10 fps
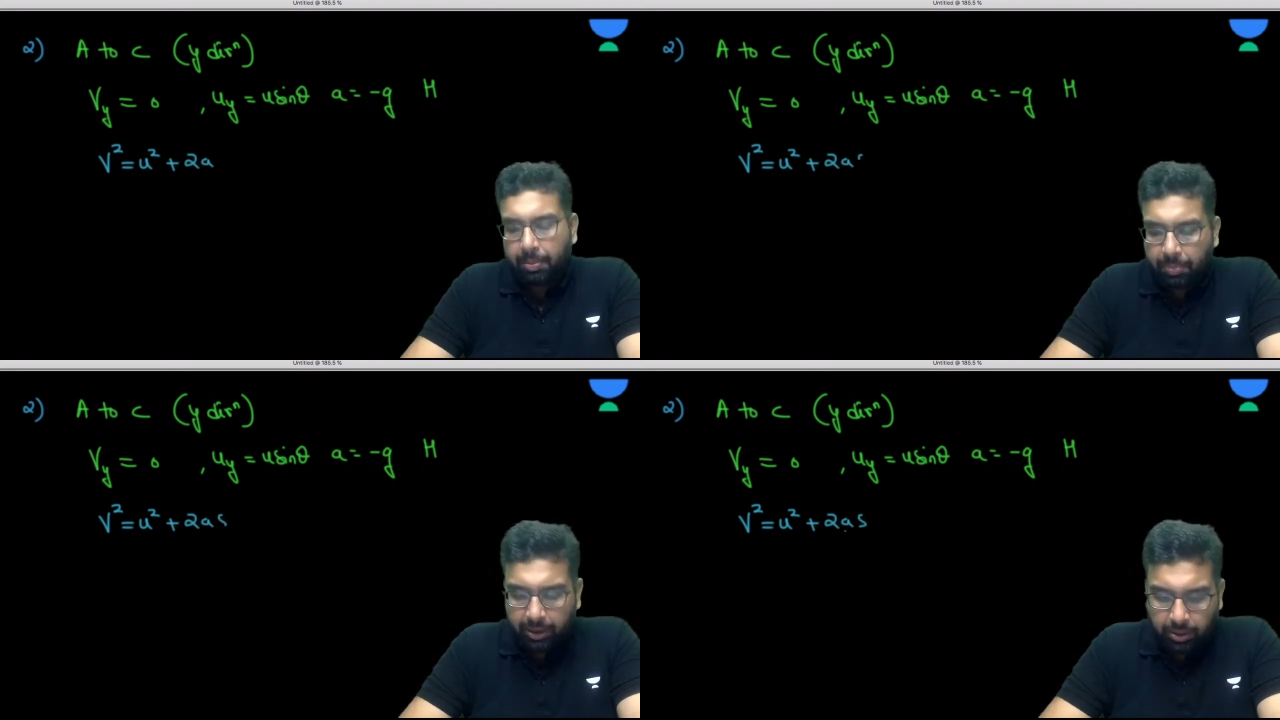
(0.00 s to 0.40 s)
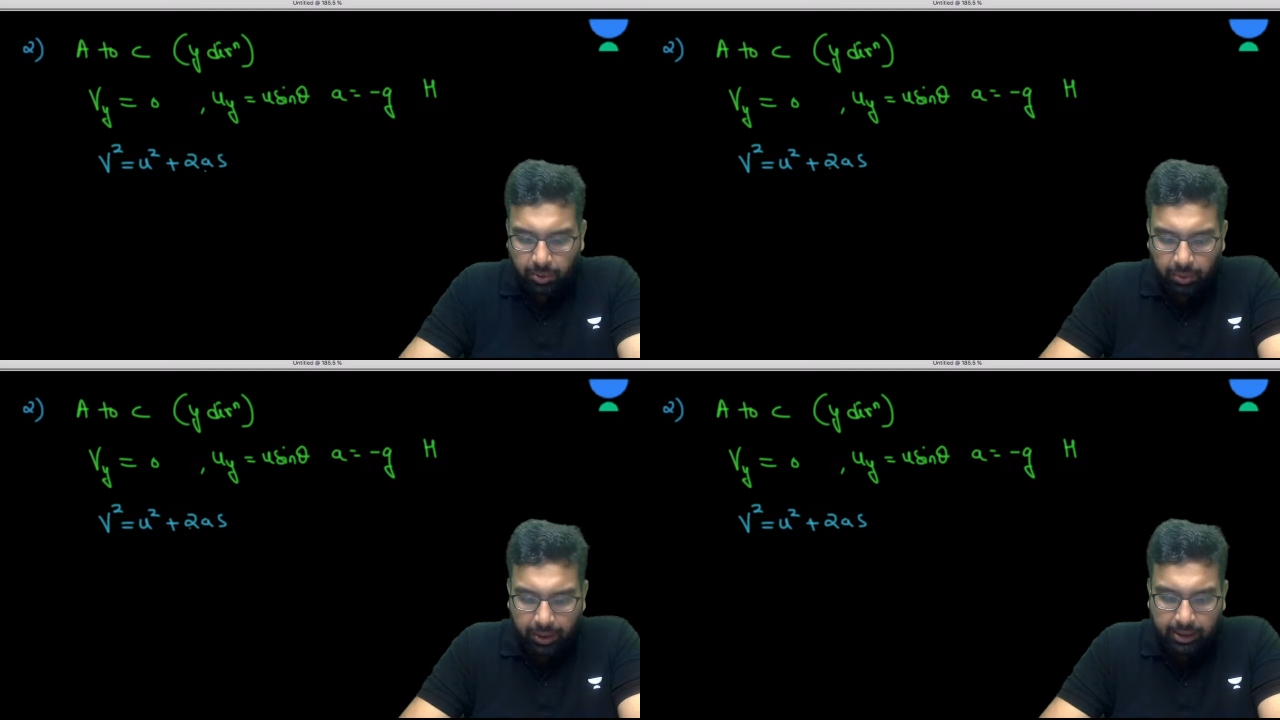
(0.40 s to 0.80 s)
plus
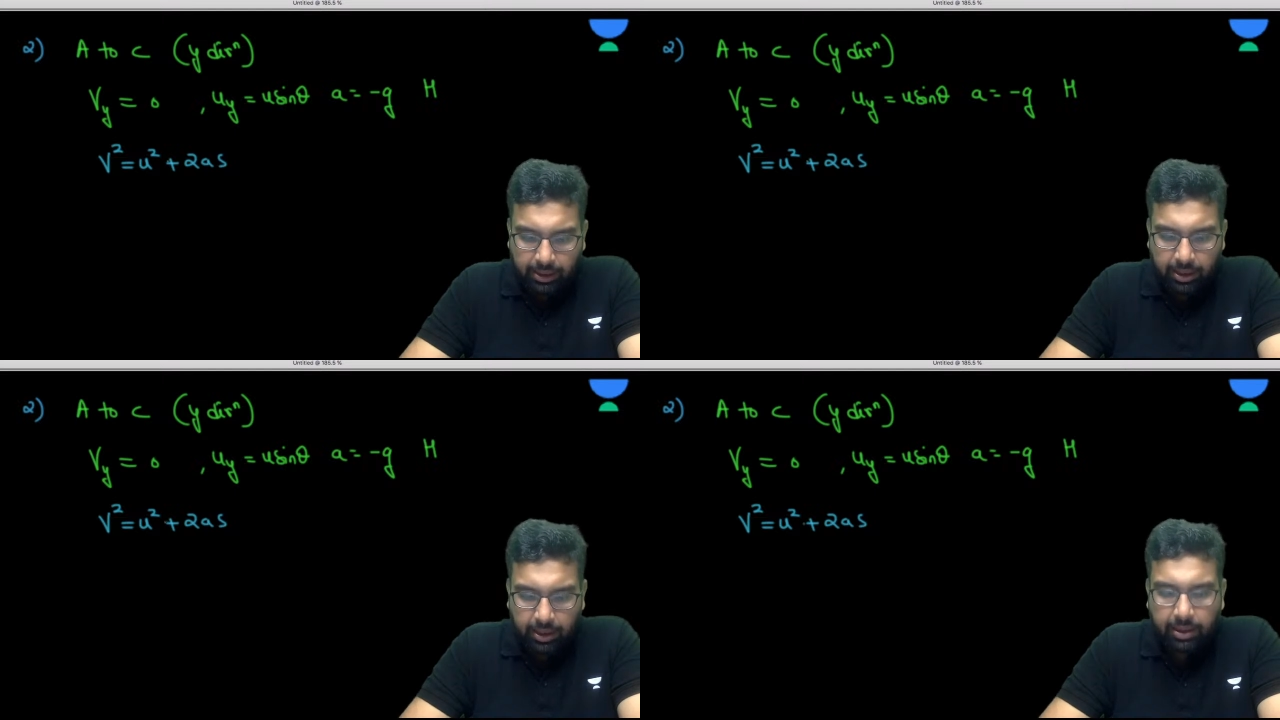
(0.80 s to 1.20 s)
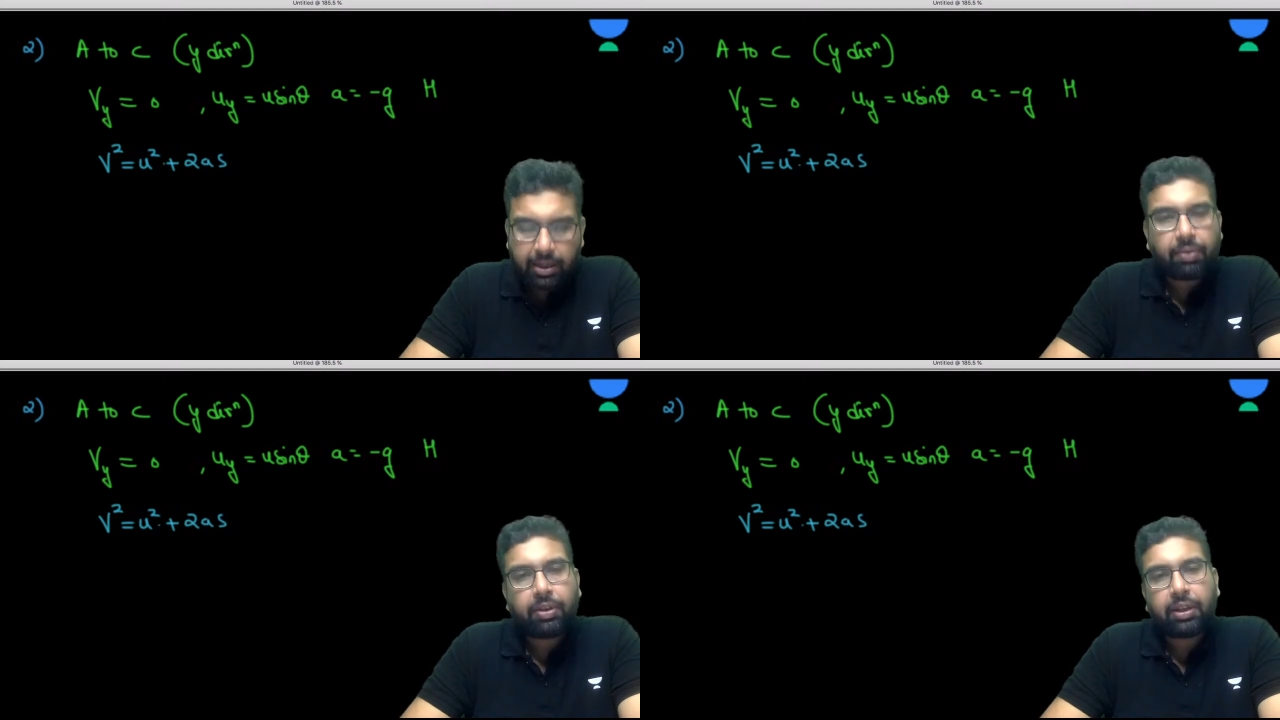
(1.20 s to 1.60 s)
2AS?
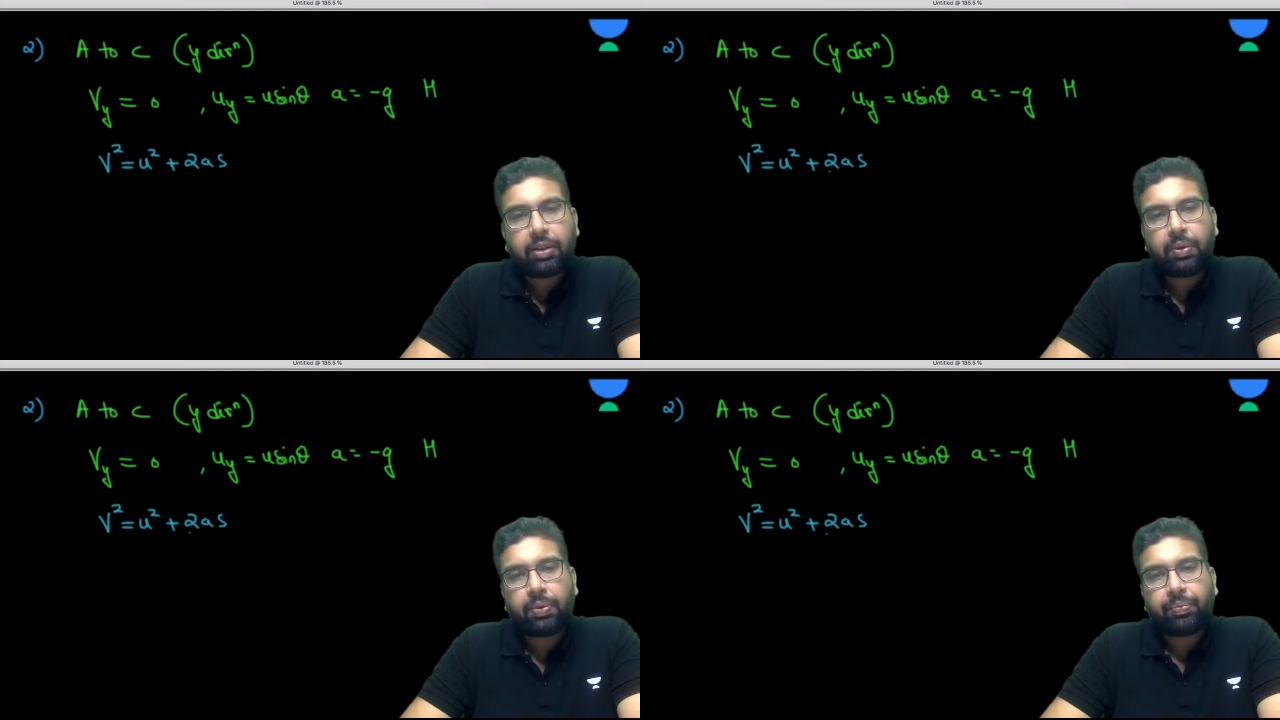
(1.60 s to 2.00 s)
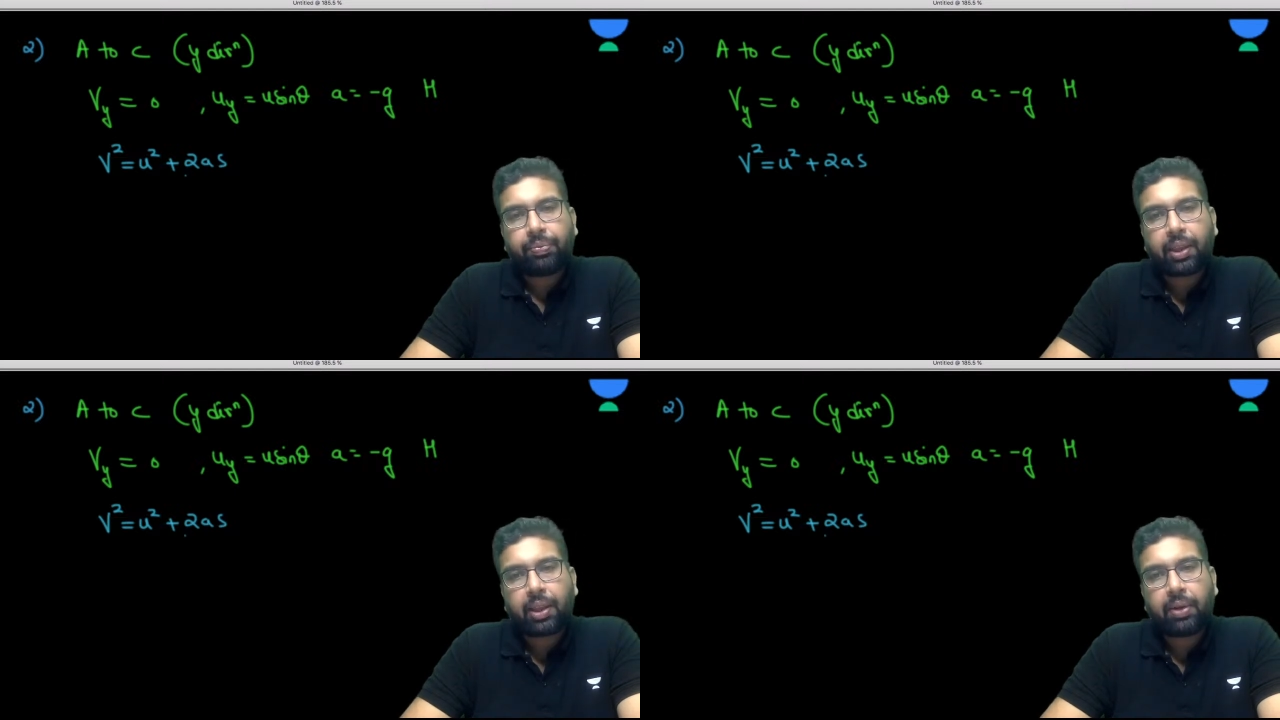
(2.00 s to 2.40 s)
Can we say so?
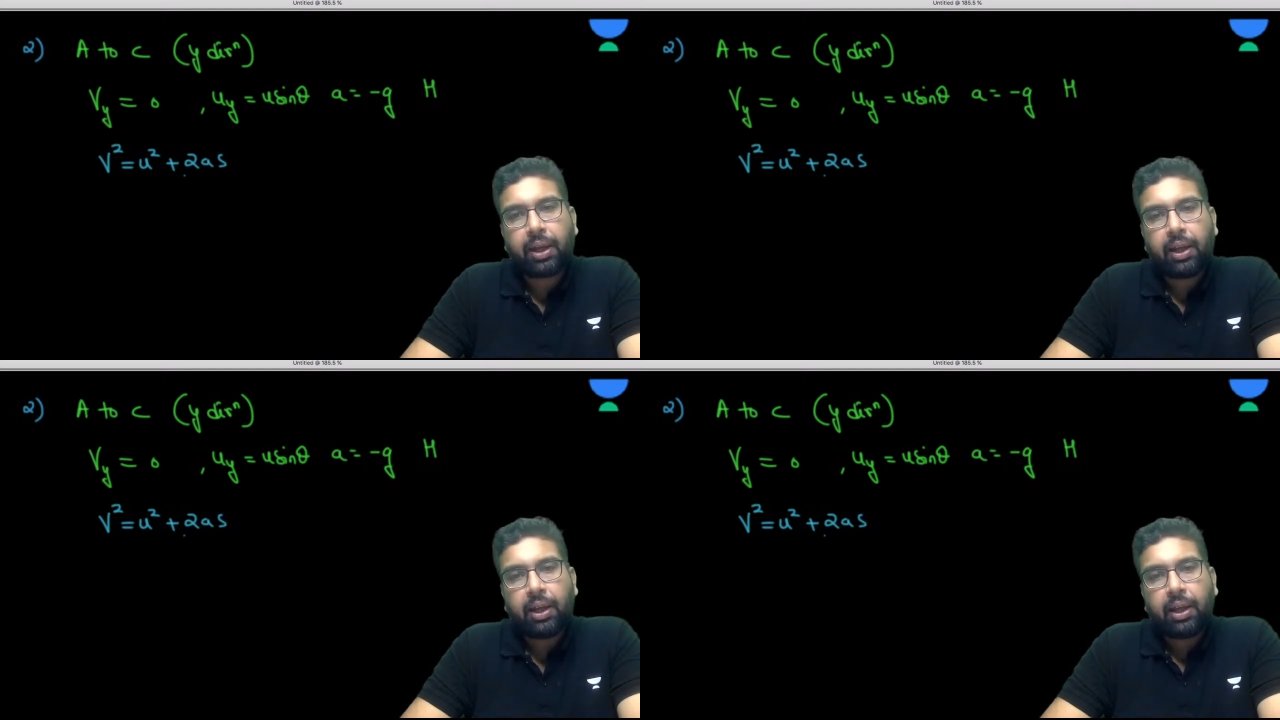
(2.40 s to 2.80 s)
Okay.